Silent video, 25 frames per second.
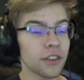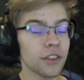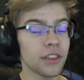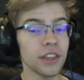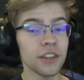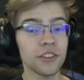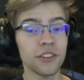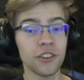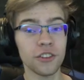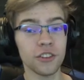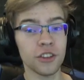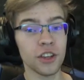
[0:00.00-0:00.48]
So
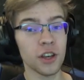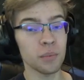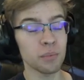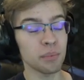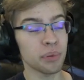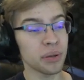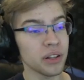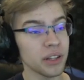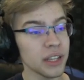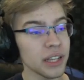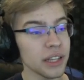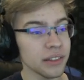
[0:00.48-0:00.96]
this is
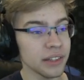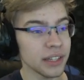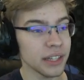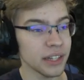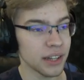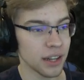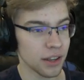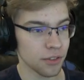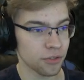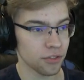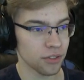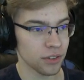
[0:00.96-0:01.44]

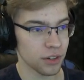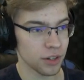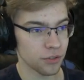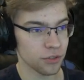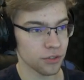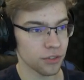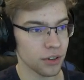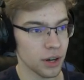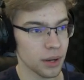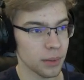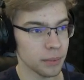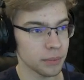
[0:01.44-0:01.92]
completely
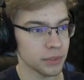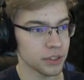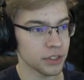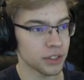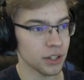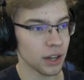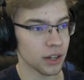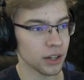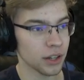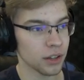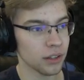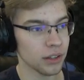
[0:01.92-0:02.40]
different from
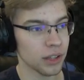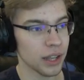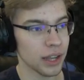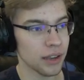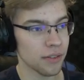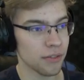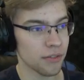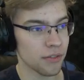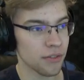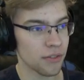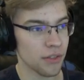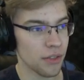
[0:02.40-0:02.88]
Duck
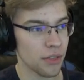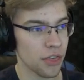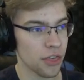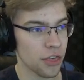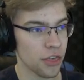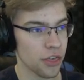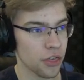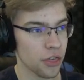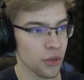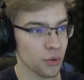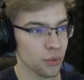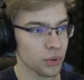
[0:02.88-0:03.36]
Life
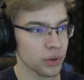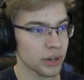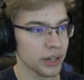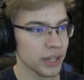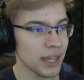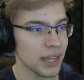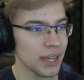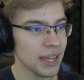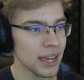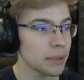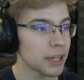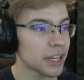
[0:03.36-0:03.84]

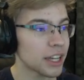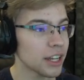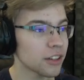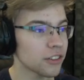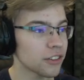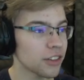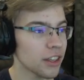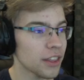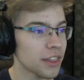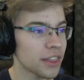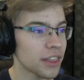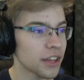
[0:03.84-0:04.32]
3
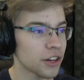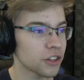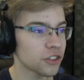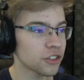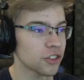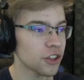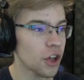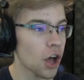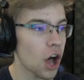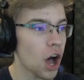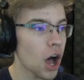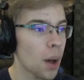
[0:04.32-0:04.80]
because
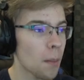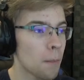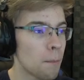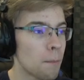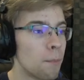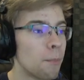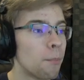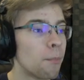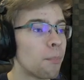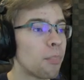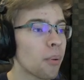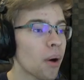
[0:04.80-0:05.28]
there's
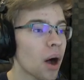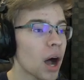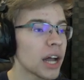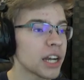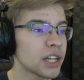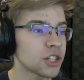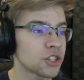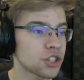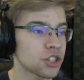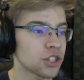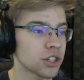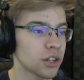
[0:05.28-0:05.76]
a
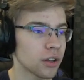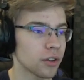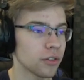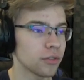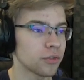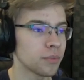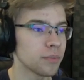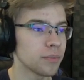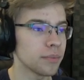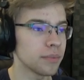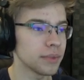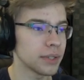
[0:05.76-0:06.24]
bunch
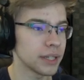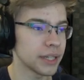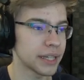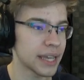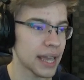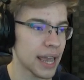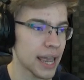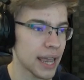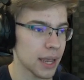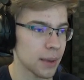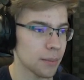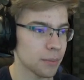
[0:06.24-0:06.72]
of
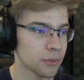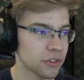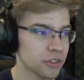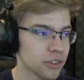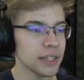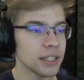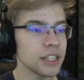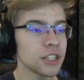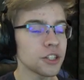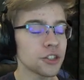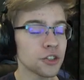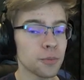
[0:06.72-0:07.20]

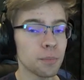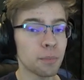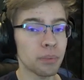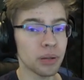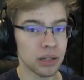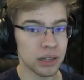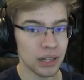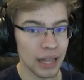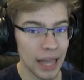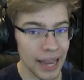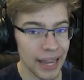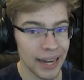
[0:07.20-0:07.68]
games. Each
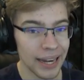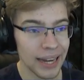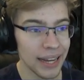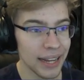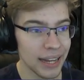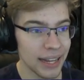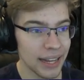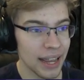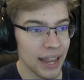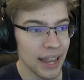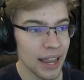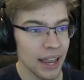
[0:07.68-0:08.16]

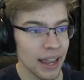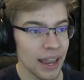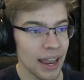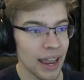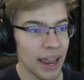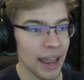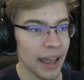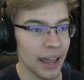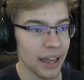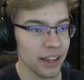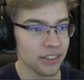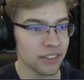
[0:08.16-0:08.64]
planet
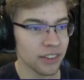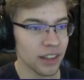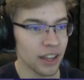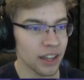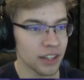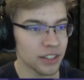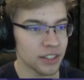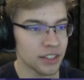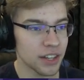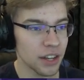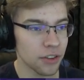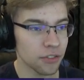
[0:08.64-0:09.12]
has
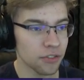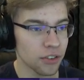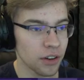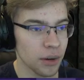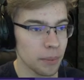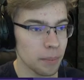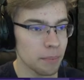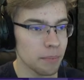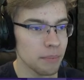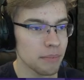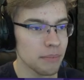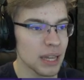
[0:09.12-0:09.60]
a
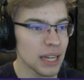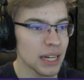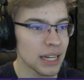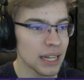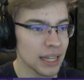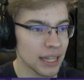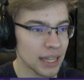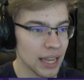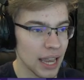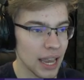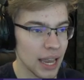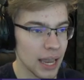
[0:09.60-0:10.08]
different
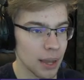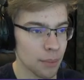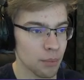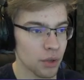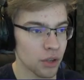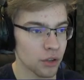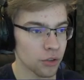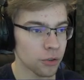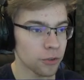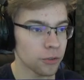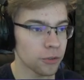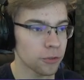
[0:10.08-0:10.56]
mini
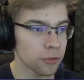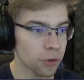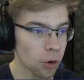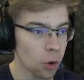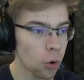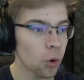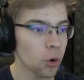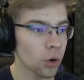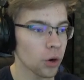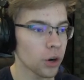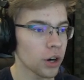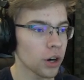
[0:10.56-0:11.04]
game
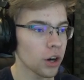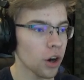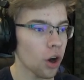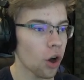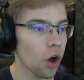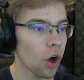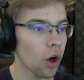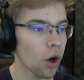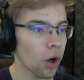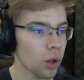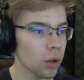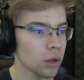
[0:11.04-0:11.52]
for
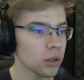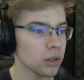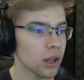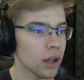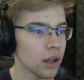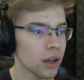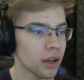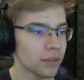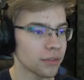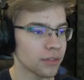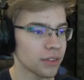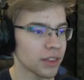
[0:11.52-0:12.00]

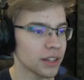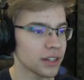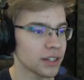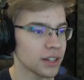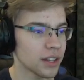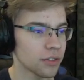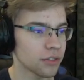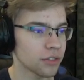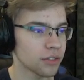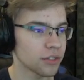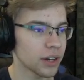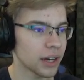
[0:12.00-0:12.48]
all of the
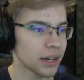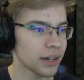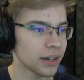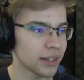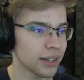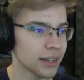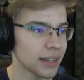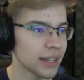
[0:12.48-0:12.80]
different